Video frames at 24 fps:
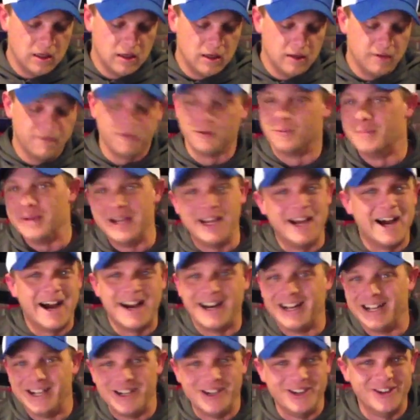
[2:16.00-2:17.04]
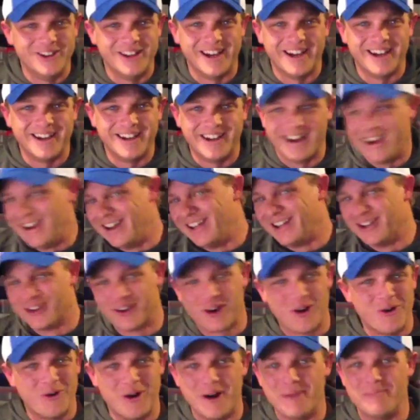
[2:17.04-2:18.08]
For me, I didn't do that. I didn't
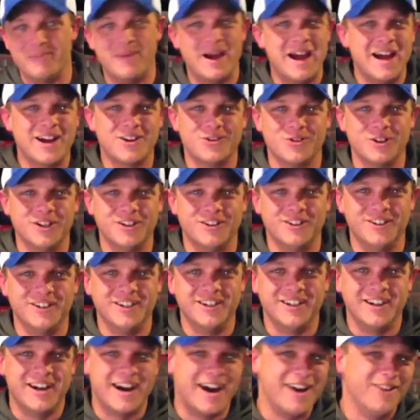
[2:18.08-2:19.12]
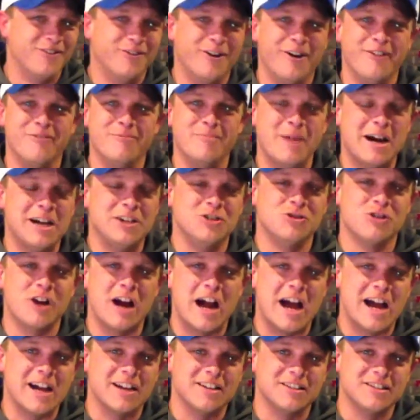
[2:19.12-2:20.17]
grow up back reeling. I love my
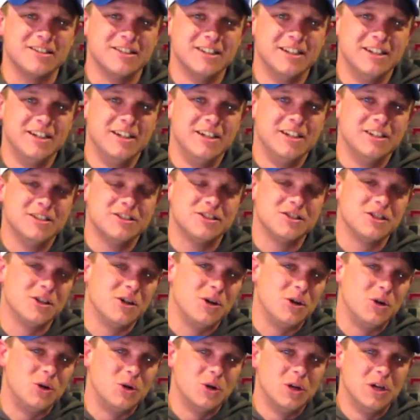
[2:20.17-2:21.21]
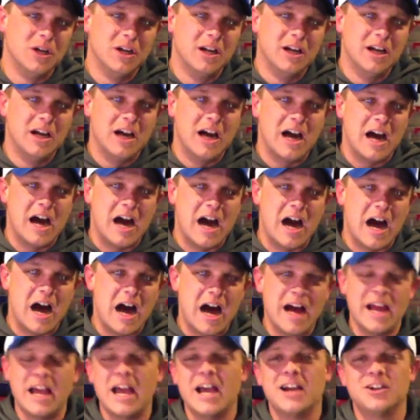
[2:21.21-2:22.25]
drags. So
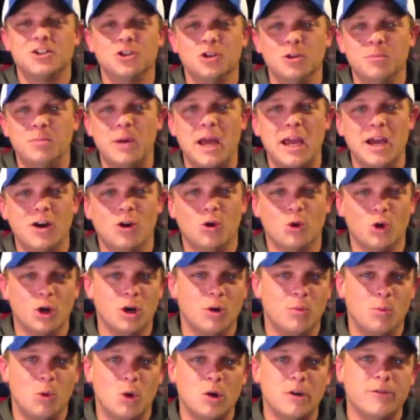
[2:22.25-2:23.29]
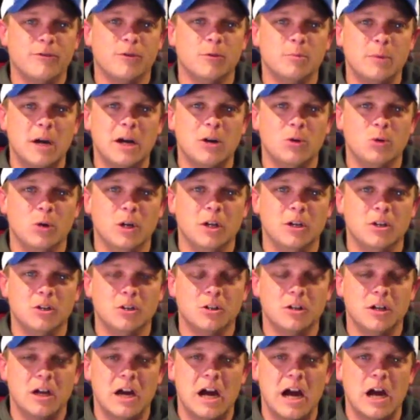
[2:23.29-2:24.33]
I actually pay a little more for my
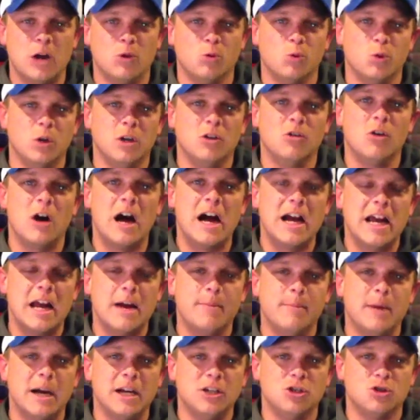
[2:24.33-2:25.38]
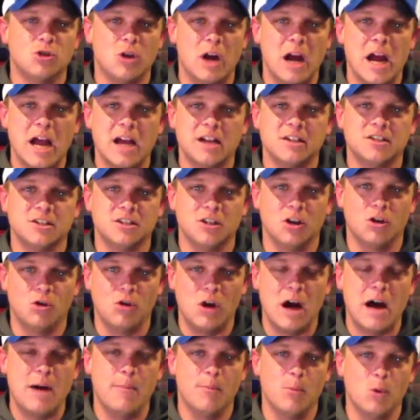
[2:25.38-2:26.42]
reel. I rely on my drags a
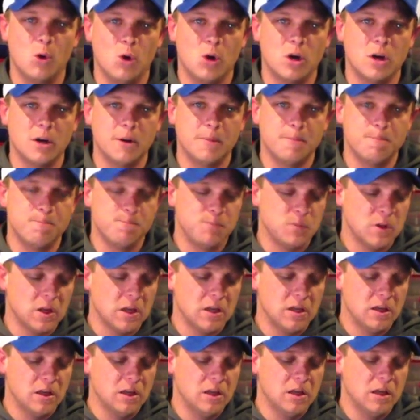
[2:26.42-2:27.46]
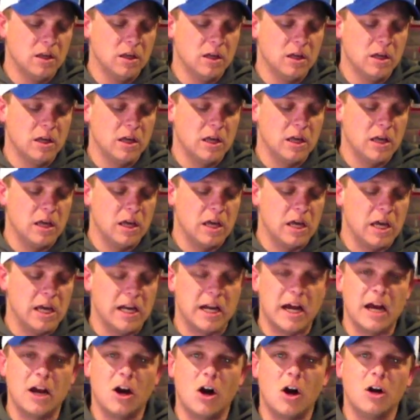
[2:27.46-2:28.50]
lot more. And
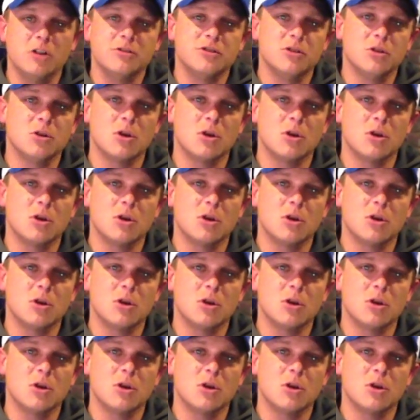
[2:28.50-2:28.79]
I also